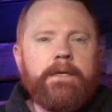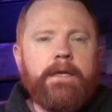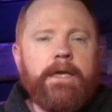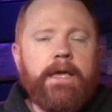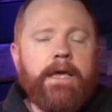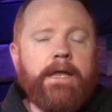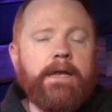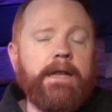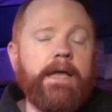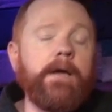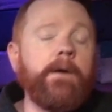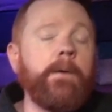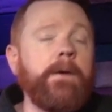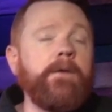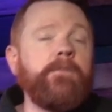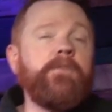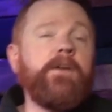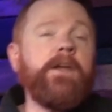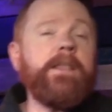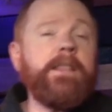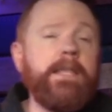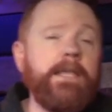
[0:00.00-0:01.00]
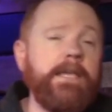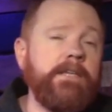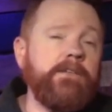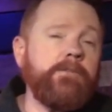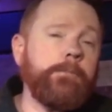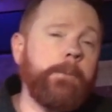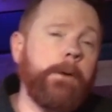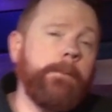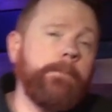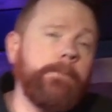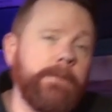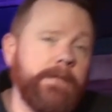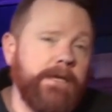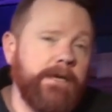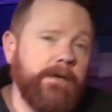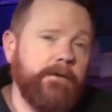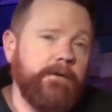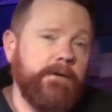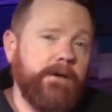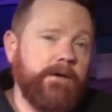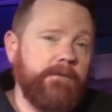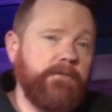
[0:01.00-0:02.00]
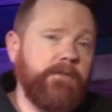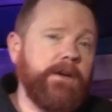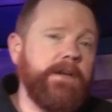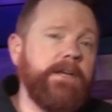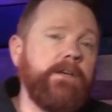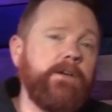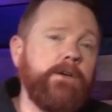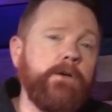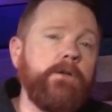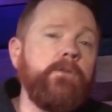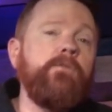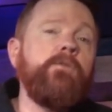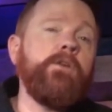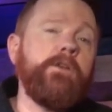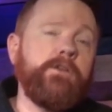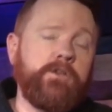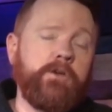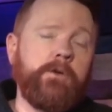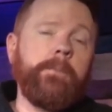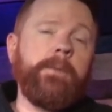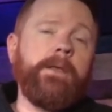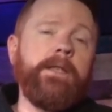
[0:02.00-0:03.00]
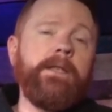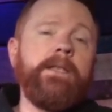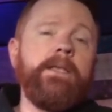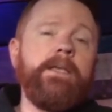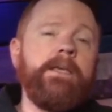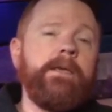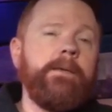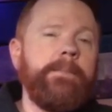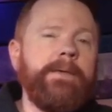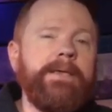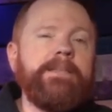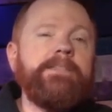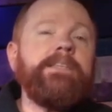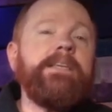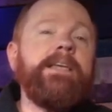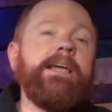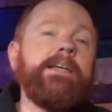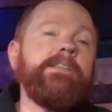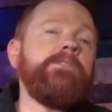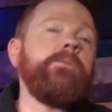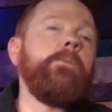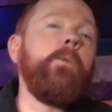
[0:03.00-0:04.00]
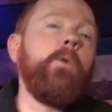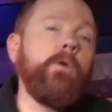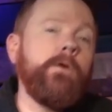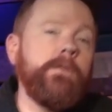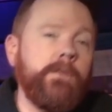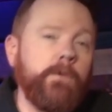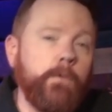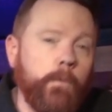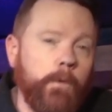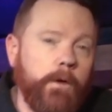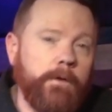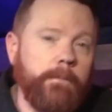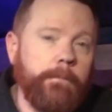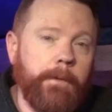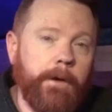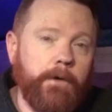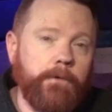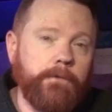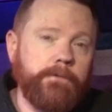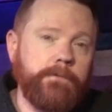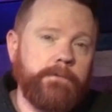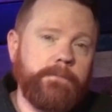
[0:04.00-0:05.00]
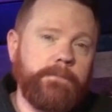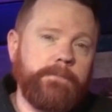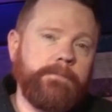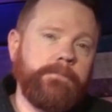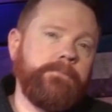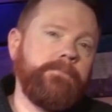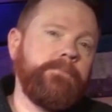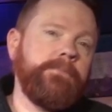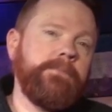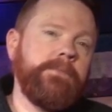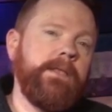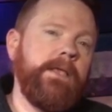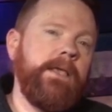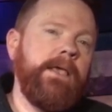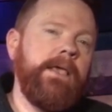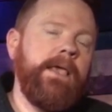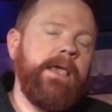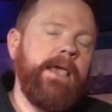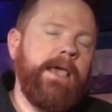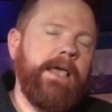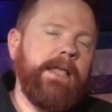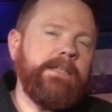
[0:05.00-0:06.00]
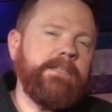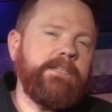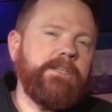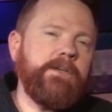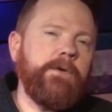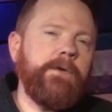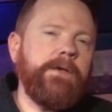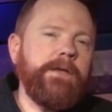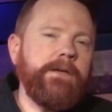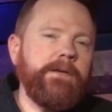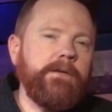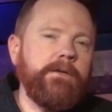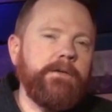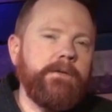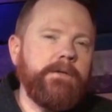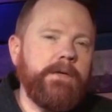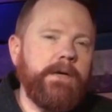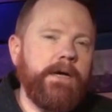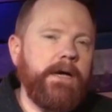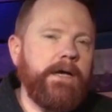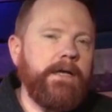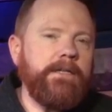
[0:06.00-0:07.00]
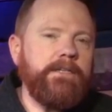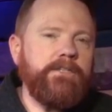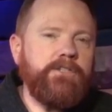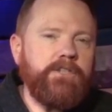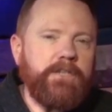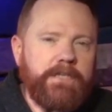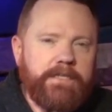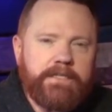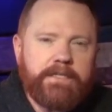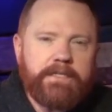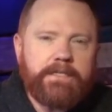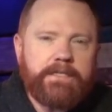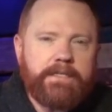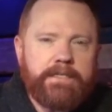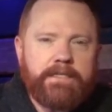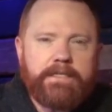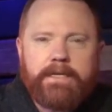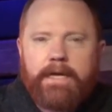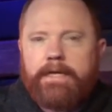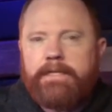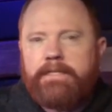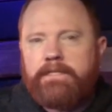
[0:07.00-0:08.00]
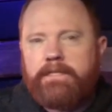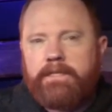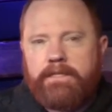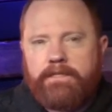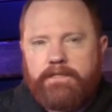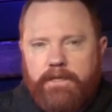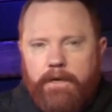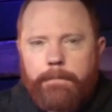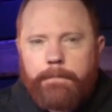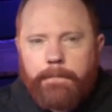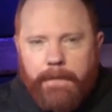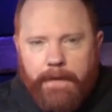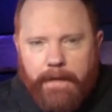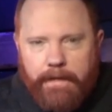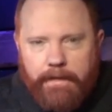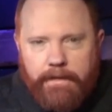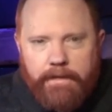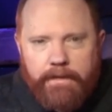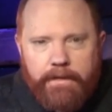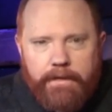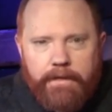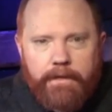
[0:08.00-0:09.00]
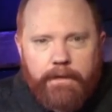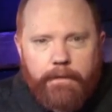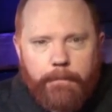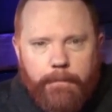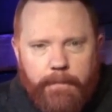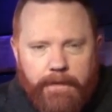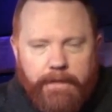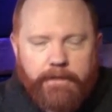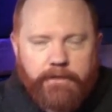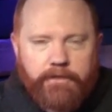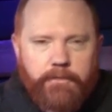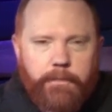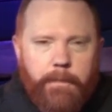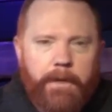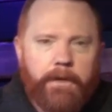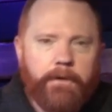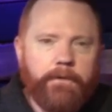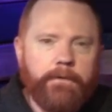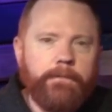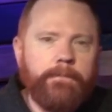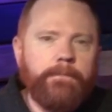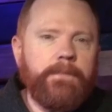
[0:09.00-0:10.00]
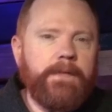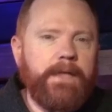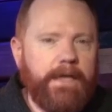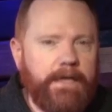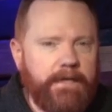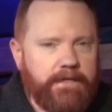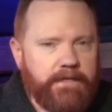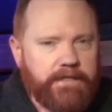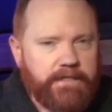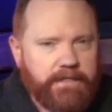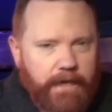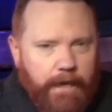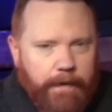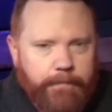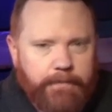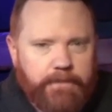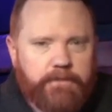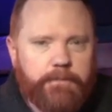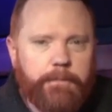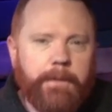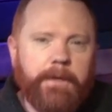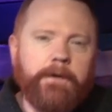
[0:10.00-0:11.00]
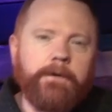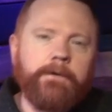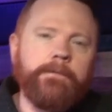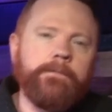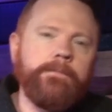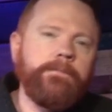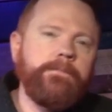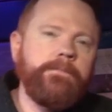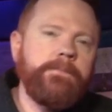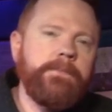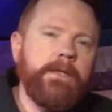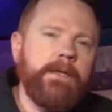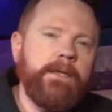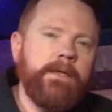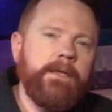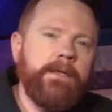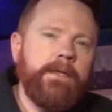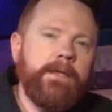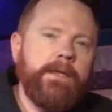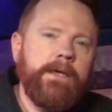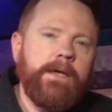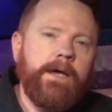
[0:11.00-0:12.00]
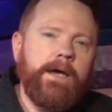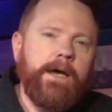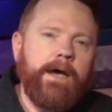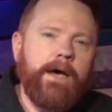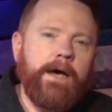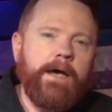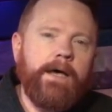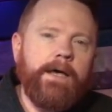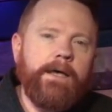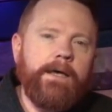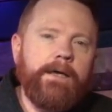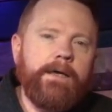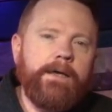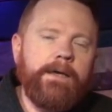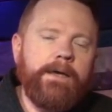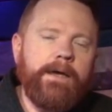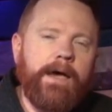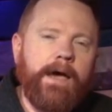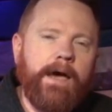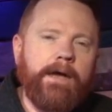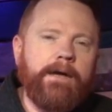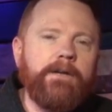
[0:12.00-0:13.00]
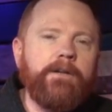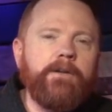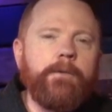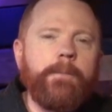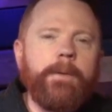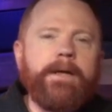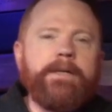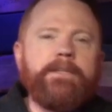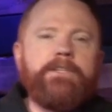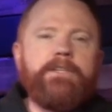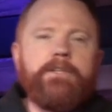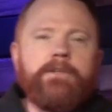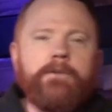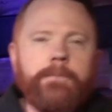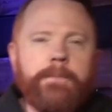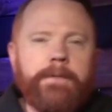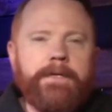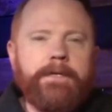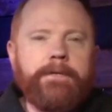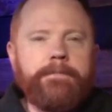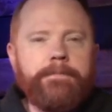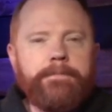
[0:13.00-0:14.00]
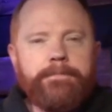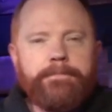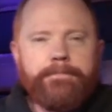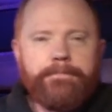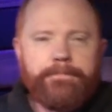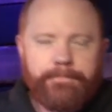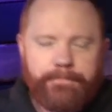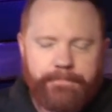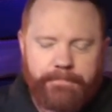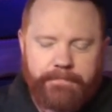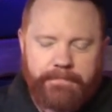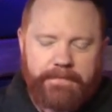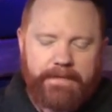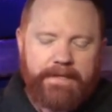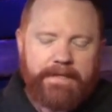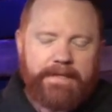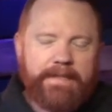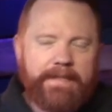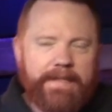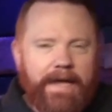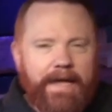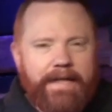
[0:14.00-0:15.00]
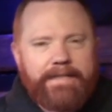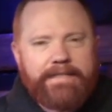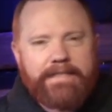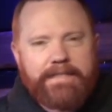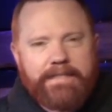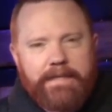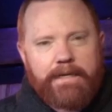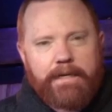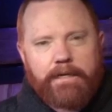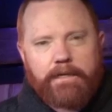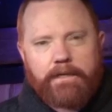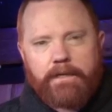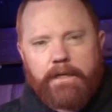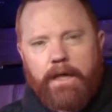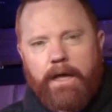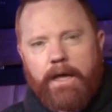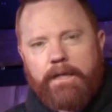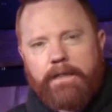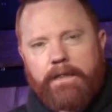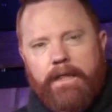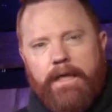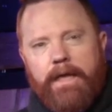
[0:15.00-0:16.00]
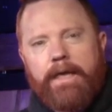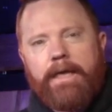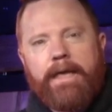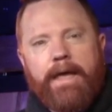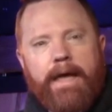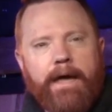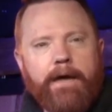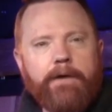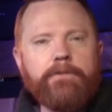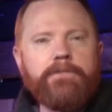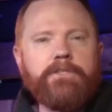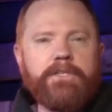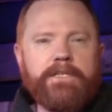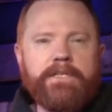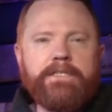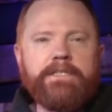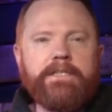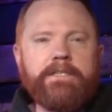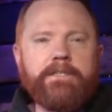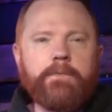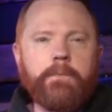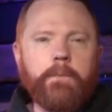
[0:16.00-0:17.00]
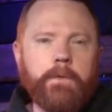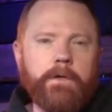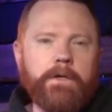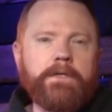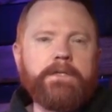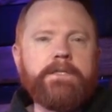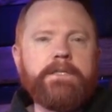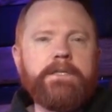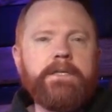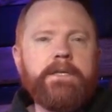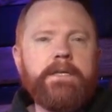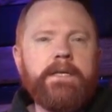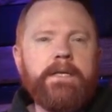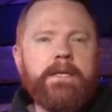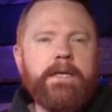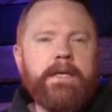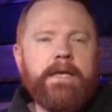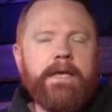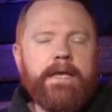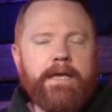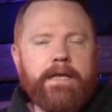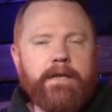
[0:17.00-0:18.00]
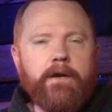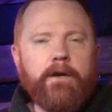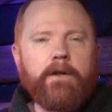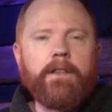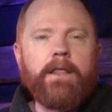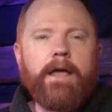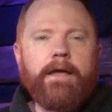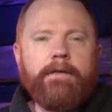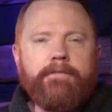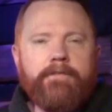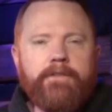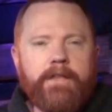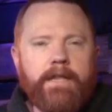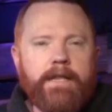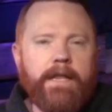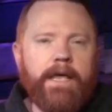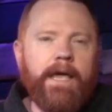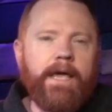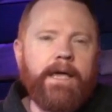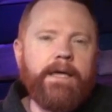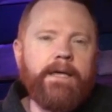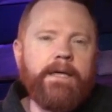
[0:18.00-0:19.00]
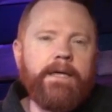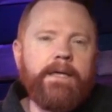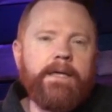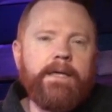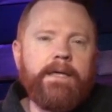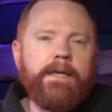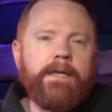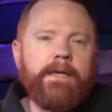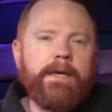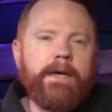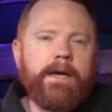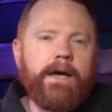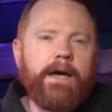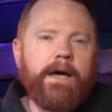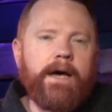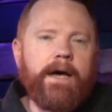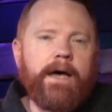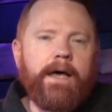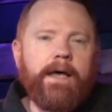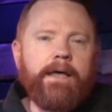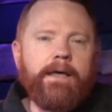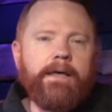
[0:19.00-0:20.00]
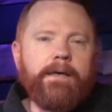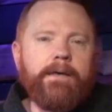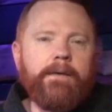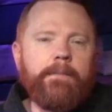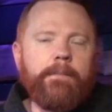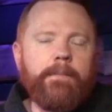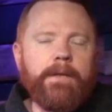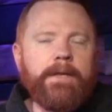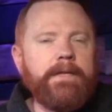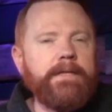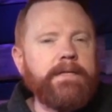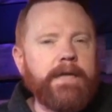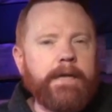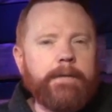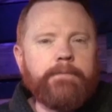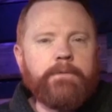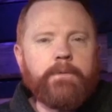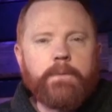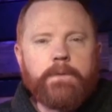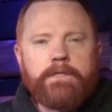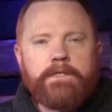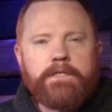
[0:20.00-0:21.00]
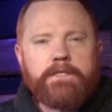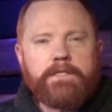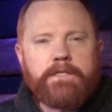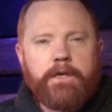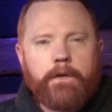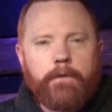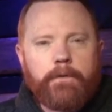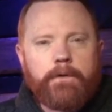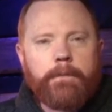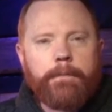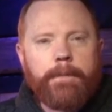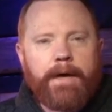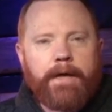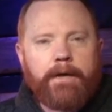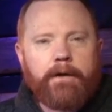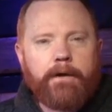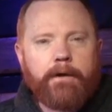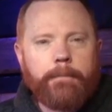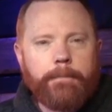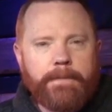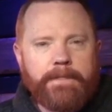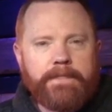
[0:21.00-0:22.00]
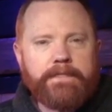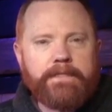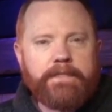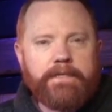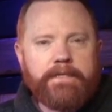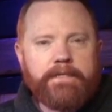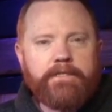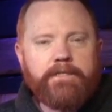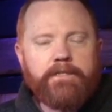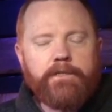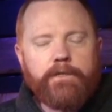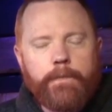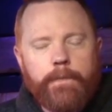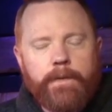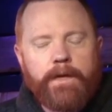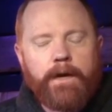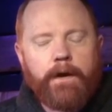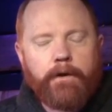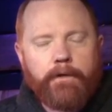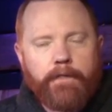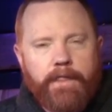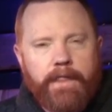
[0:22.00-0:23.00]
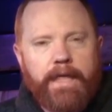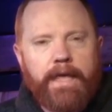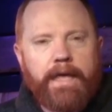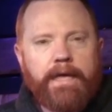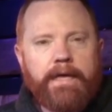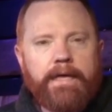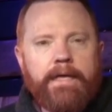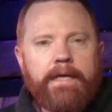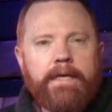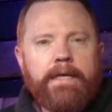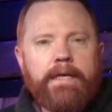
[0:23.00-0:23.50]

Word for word: And quite frankly, he's probably a very good fisherman, because he has more than one boat. And so here Jesus decides to jump in Peter's boat, into Simon's boat. I don't know about you, but that's a lot like how Jesus works in our lives today. Many times we're just going about our business, doing our thing.